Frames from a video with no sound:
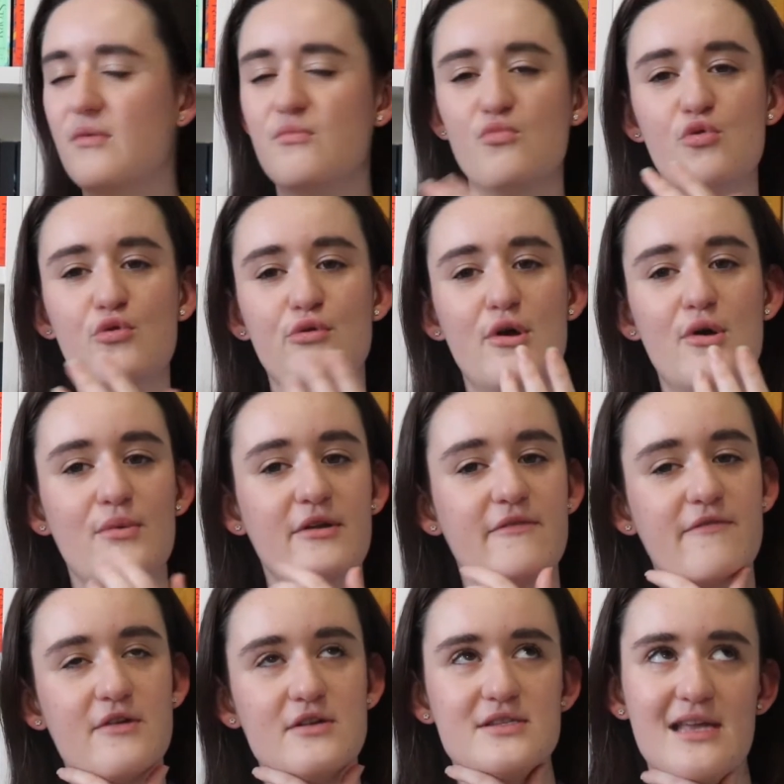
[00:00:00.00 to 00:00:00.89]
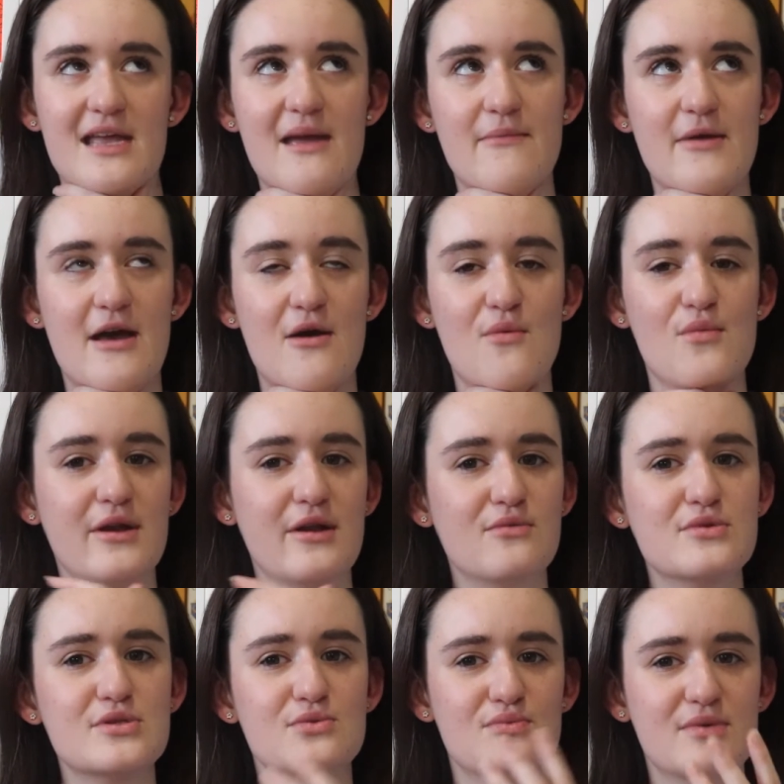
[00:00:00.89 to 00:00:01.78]

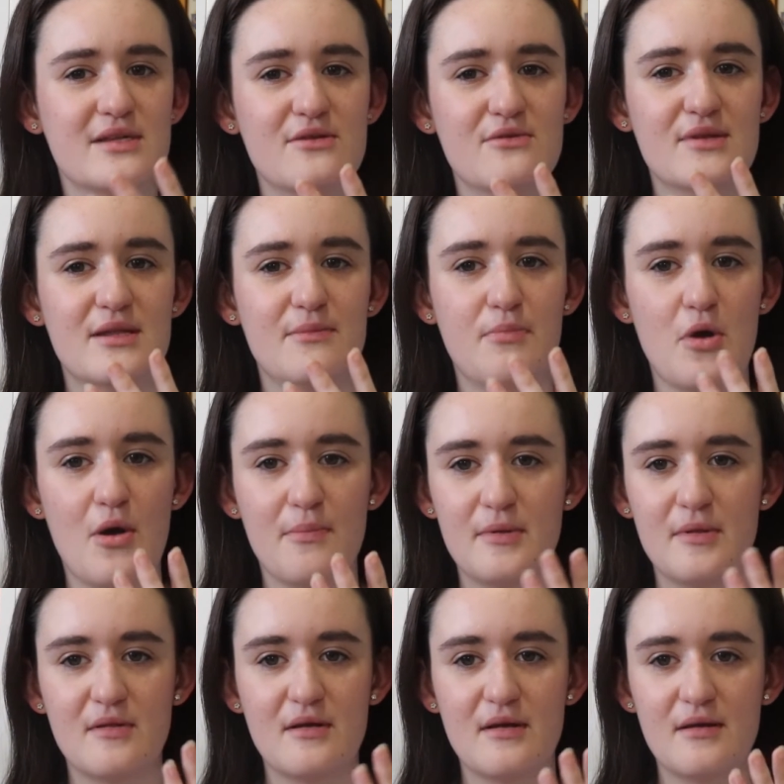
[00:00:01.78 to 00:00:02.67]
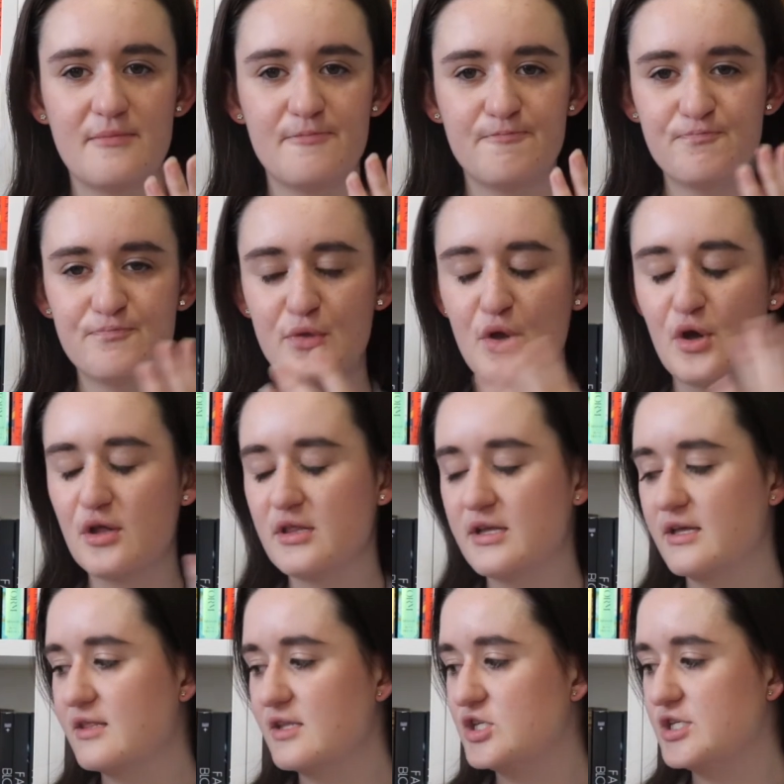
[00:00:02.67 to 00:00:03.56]
was really, really popular
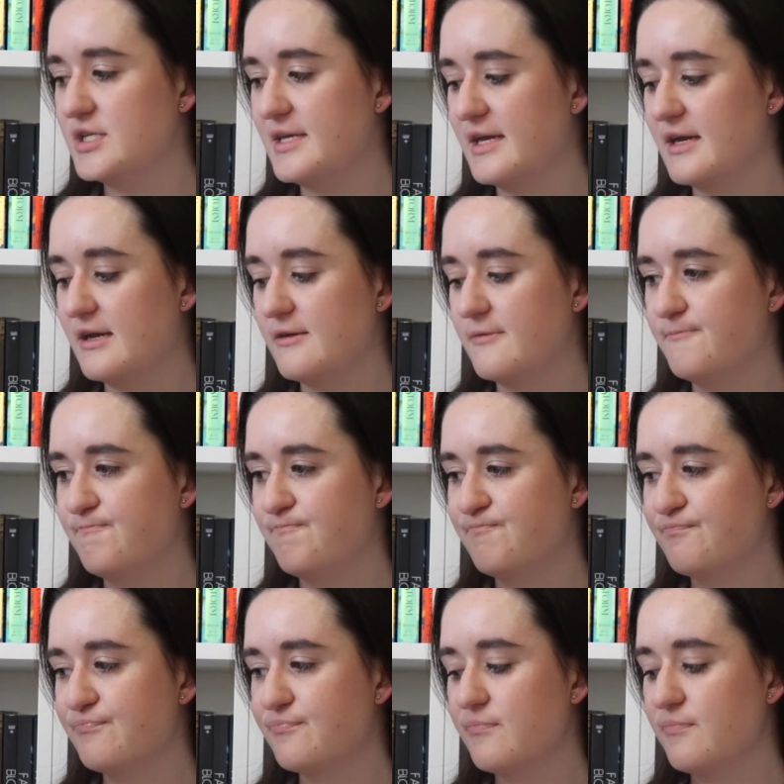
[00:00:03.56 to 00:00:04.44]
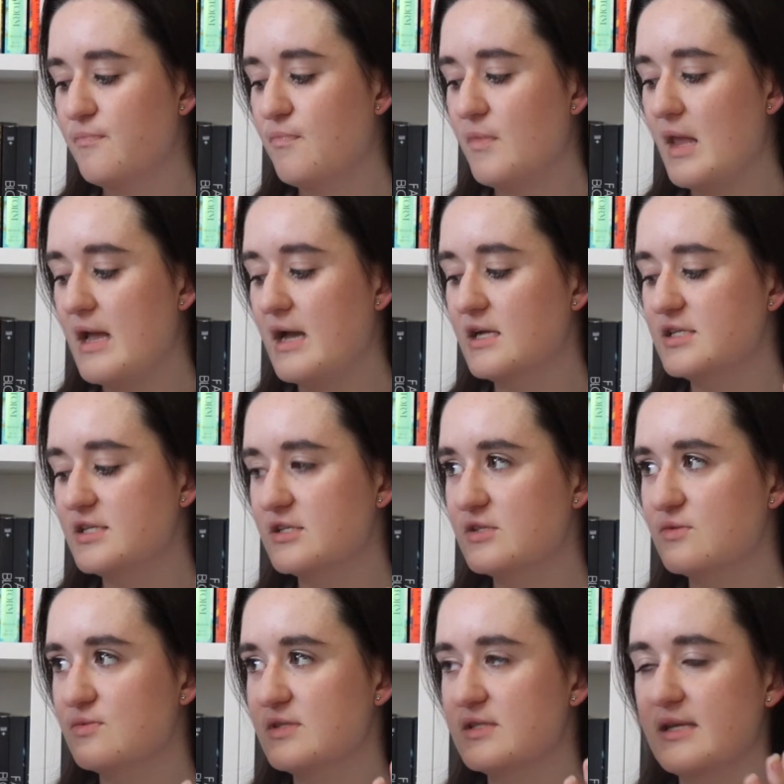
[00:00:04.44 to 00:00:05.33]
earlier this year, I
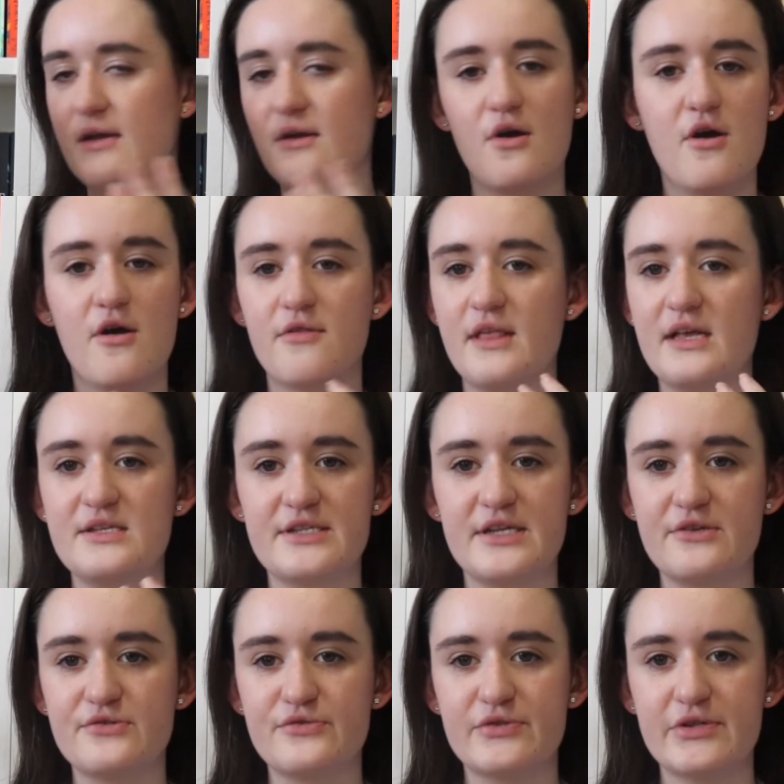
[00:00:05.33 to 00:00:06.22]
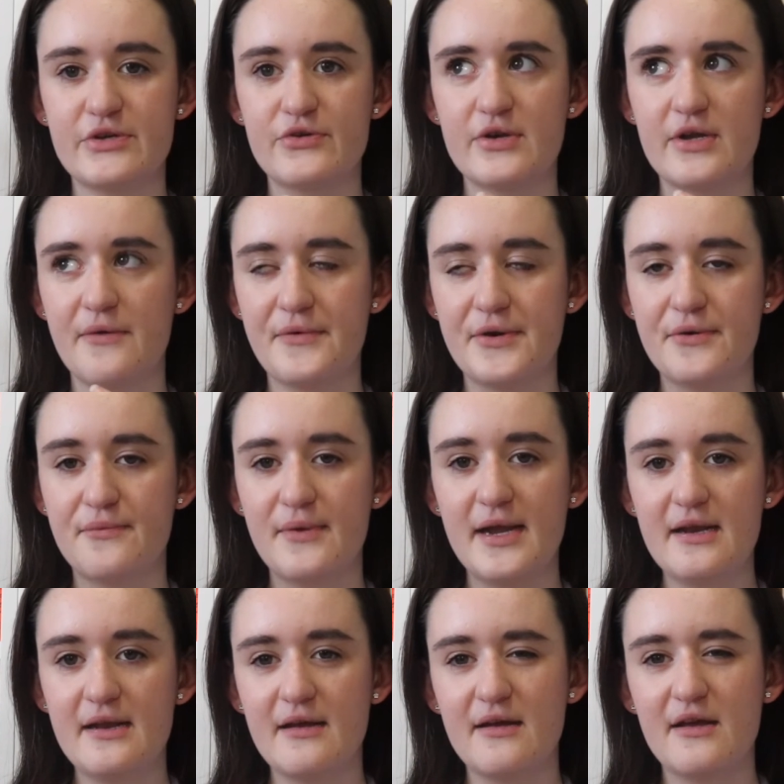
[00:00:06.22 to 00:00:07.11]
just was like, oh, that sounds really good. I want to
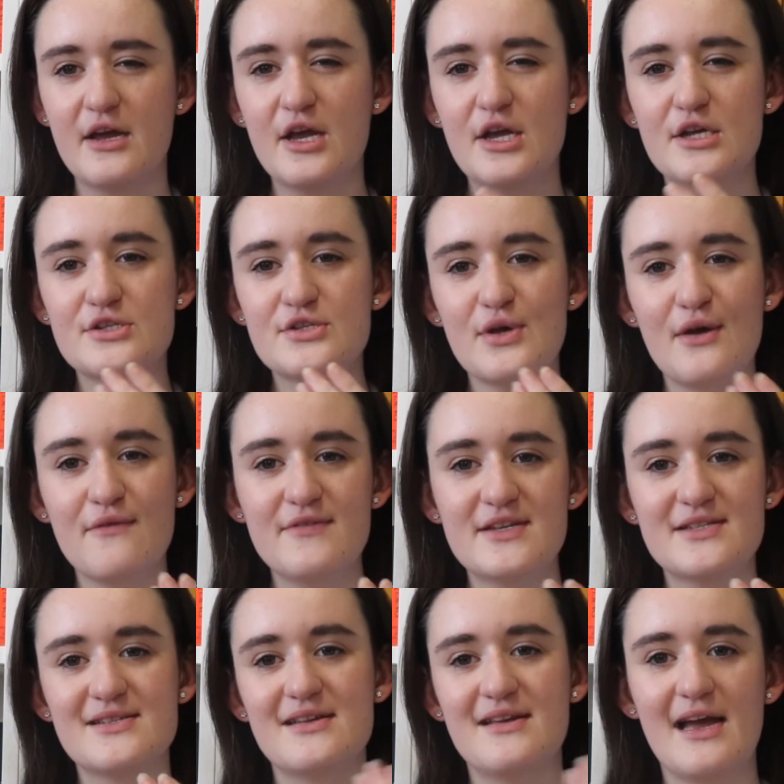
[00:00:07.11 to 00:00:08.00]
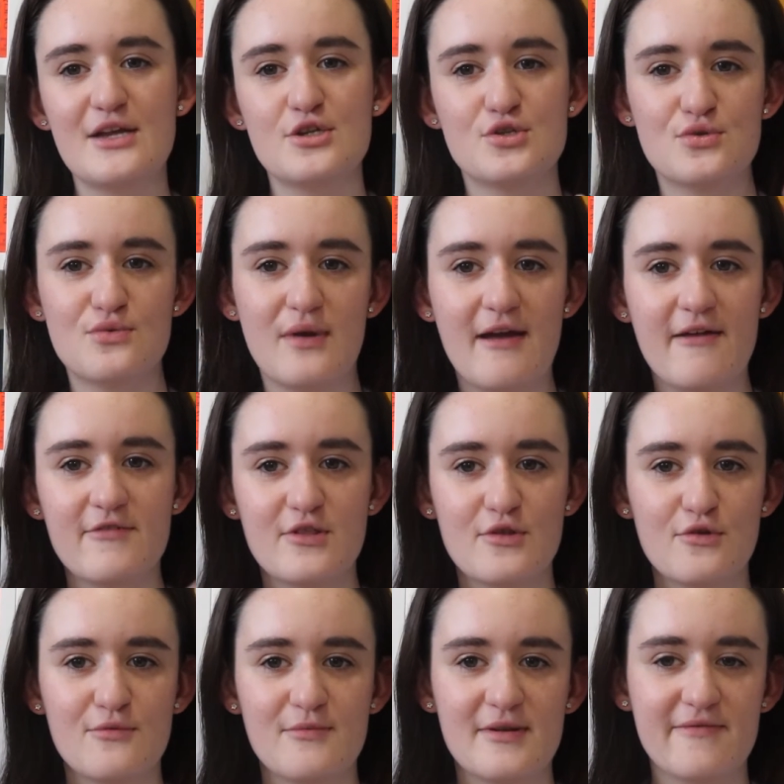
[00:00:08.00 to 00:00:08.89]
read it. So obviously I do have a
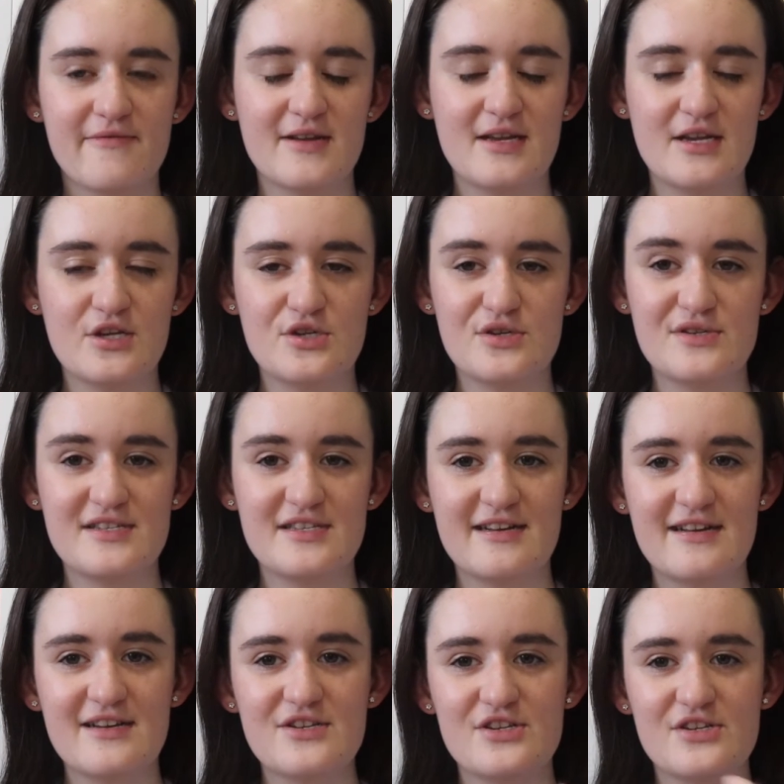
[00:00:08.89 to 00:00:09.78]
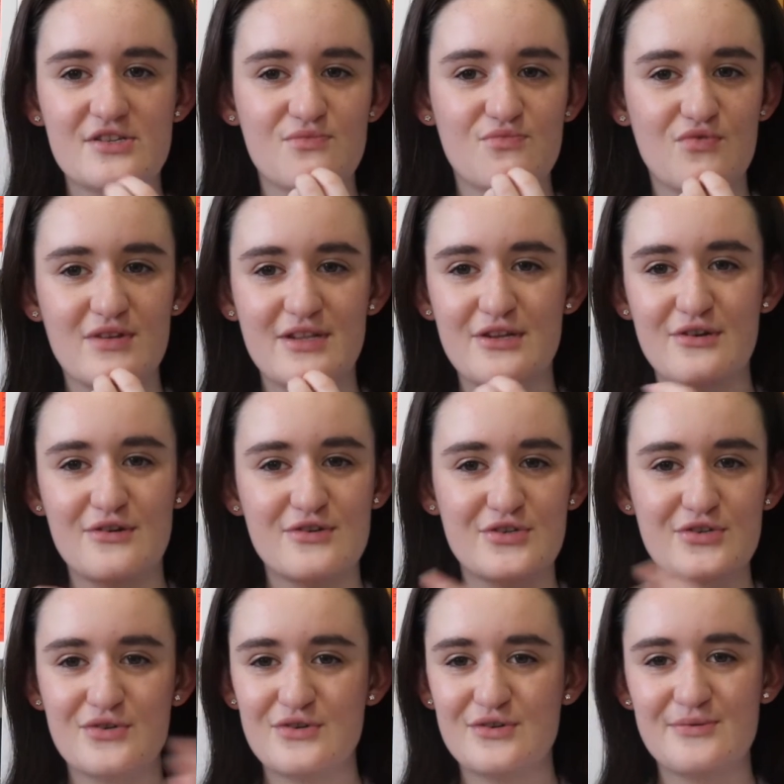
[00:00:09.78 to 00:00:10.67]
little bit of an interest in it. Just really not
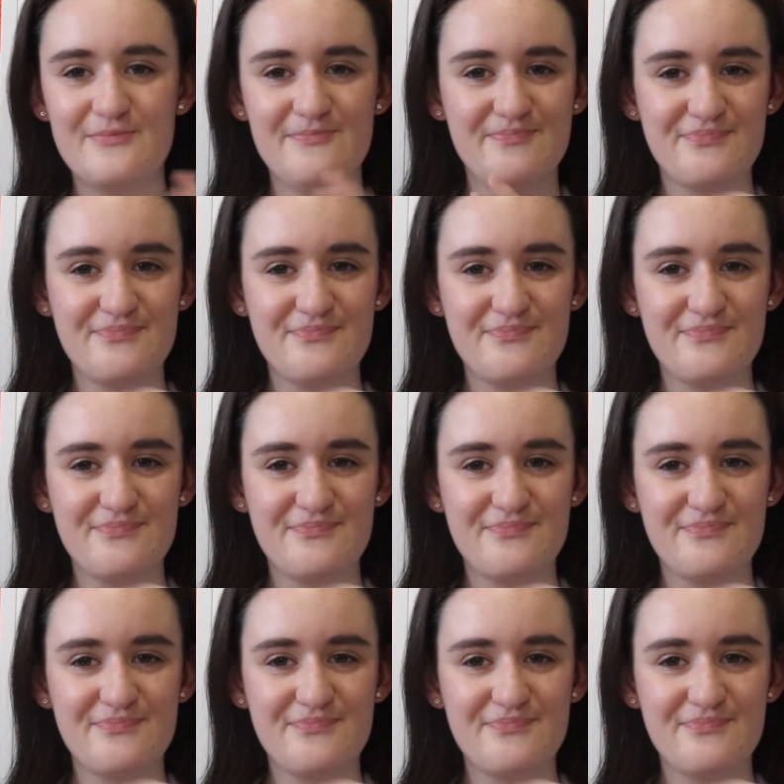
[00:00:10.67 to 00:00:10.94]
sure